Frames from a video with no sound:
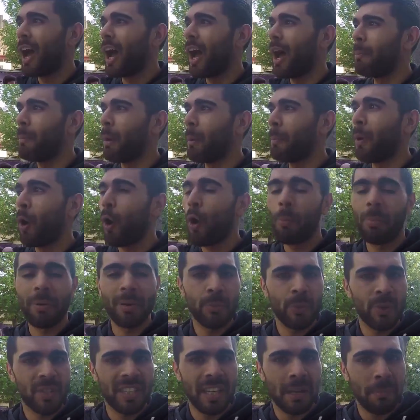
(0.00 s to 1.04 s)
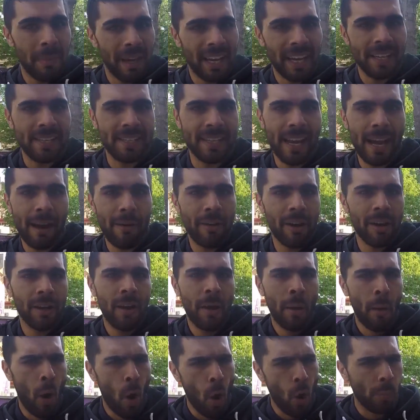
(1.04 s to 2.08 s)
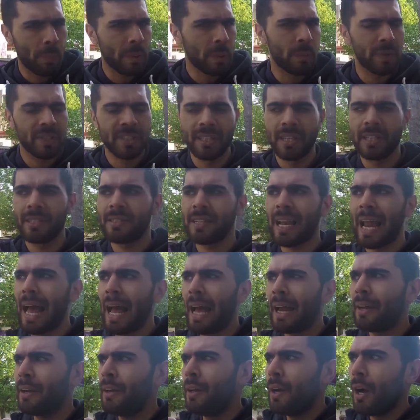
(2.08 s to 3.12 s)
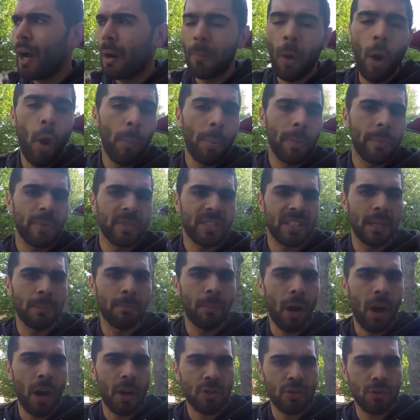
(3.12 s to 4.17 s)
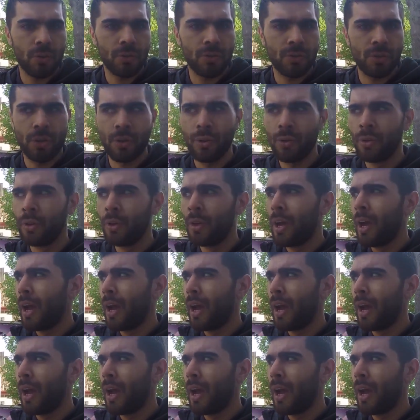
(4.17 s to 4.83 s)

I'm hoping we see Mkhitaryan, hoping we see Zlatan. I'm hoping we see Martial too.